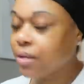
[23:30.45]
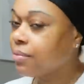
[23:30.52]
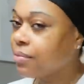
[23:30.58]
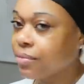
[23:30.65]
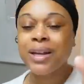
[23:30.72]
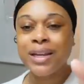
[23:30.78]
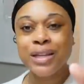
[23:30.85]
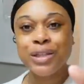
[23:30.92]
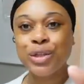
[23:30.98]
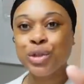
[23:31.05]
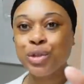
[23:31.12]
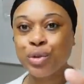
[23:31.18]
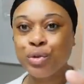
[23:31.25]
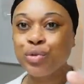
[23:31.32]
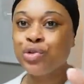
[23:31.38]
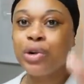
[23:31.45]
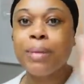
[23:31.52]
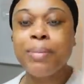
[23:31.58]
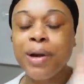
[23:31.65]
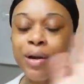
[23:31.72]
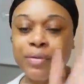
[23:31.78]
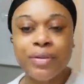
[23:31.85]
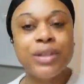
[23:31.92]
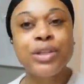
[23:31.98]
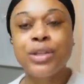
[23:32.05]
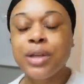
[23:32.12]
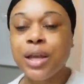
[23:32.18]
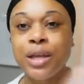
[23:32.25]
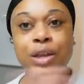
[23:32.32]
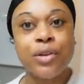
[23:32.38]
When I get to the school drop off and,
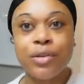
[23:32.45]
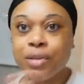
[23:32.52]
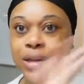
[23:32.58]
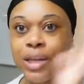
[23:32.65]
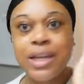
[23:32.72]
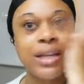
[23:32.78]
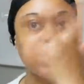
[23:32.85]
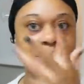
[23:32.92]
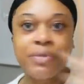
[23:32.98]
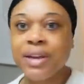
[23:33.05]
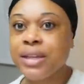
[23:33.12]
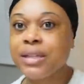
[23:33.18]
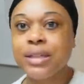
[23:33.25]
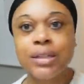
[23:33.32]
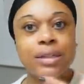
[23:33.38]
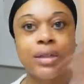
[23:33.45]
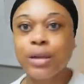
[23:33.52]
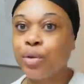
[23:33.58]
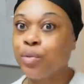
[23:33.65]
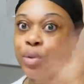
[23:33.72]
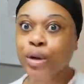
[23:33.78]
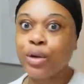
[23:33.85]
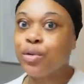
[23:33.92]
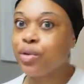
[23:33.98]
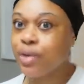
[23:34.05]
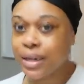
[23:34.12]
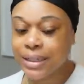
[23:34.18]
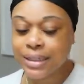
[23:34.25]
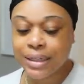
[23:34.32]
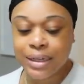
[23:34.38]
and your kid's face is looking real
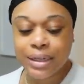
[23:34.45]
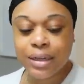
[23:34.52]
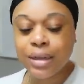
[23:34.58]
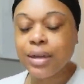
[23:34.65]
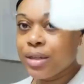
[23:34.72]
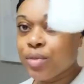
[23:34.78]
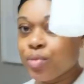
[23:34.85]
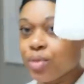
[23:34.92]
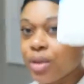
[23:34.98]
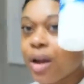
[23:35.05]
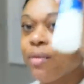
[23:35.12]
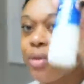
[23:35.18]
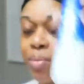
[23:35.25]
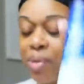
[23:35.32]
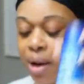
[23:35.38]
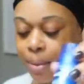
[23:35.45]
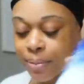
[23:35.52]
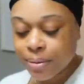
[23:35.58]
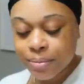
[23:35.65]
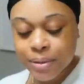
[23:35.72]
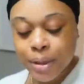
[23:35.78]
crusty, this will solve the problem.